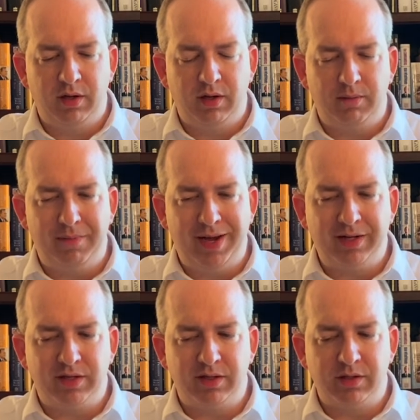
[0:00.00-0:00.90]

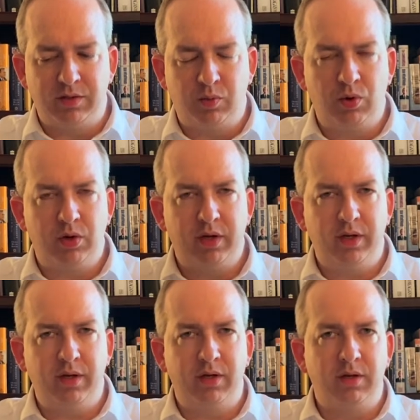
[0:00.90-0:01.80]
Madison's work
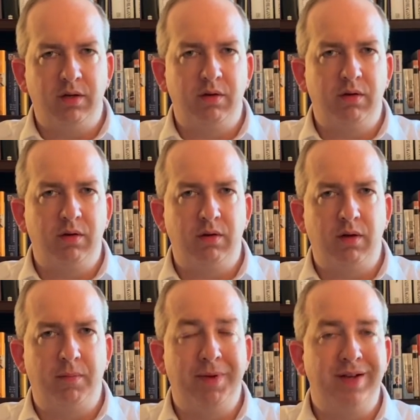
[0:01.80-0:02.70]
in
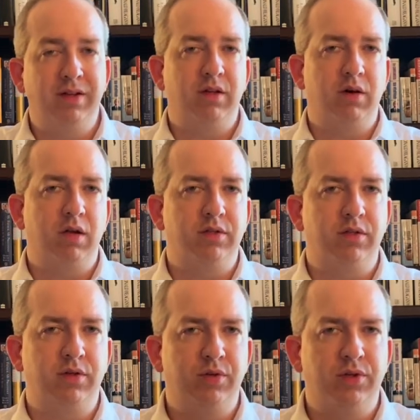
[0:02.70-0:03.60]
amending the
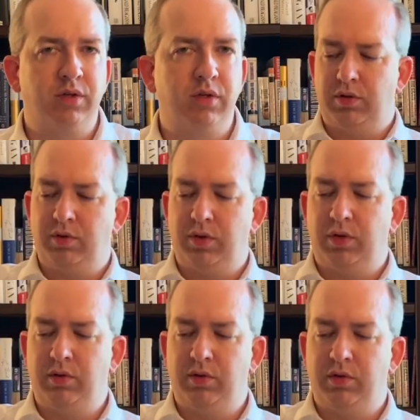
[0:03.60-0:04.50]
Constitution to
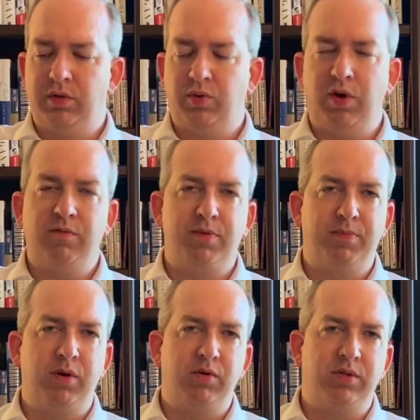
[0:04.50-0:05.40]
include 12
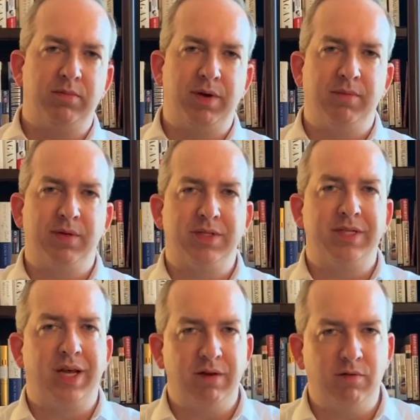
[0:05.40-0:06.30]
proposed amendments,
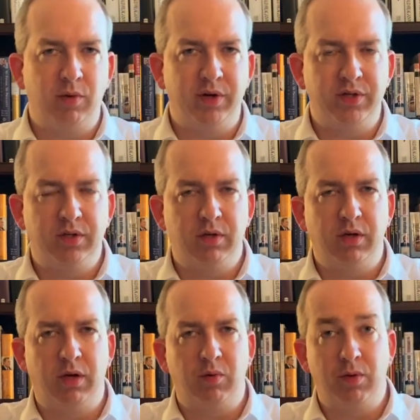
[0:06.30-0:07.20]
10 of which
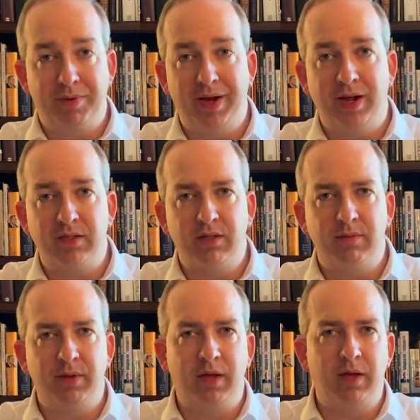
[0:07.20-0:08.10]
were passed and
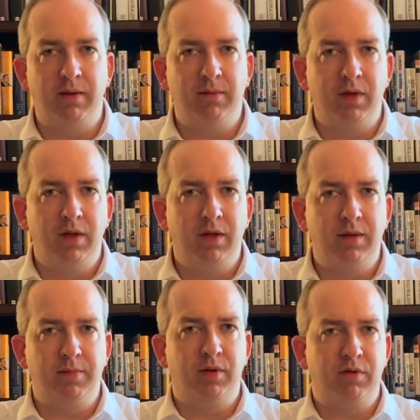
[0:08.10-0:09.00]
became the
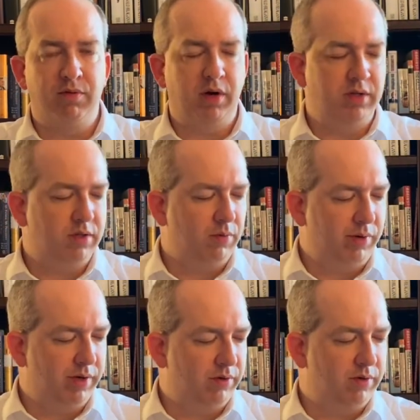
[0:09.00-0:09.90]
Bill of Rights that we
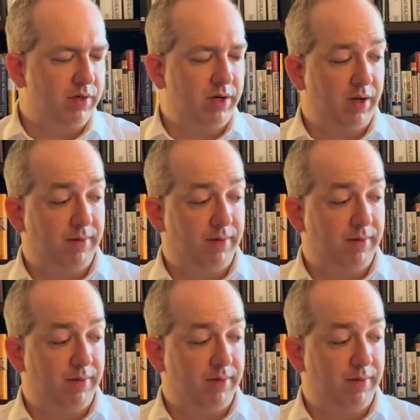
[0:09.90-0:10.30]
know today.